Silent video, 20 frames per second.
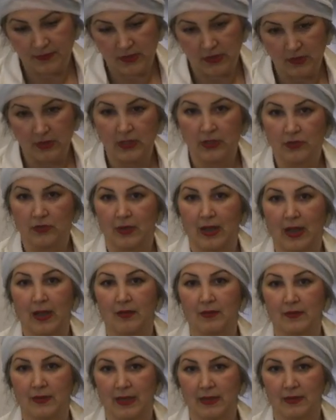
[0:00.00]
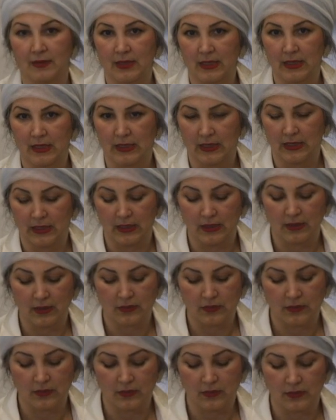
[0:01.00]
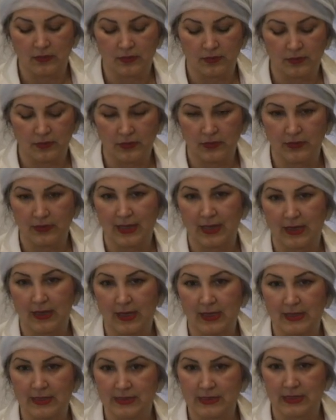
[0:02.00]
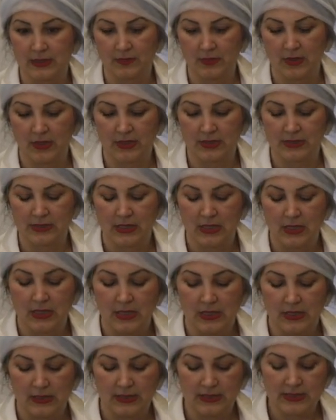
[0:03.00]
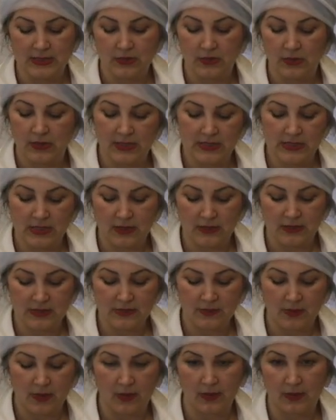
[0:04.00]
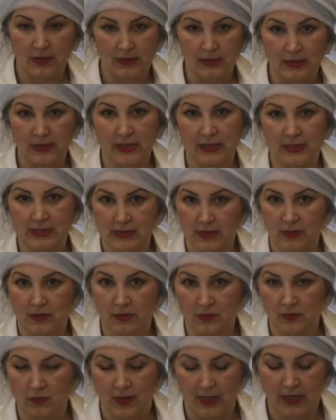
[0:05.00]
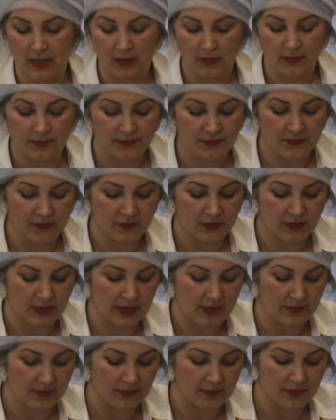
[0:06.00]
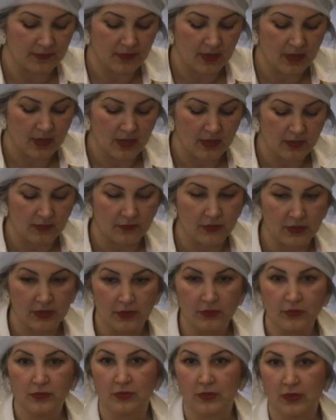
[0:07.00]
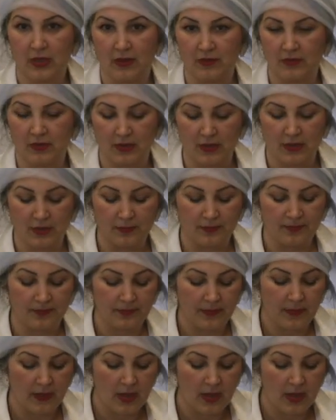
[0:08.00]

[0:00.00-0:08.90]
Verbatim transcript: you need to have that technique to put that icing because these cookies are small and it takes a good while for them, for you to cover them.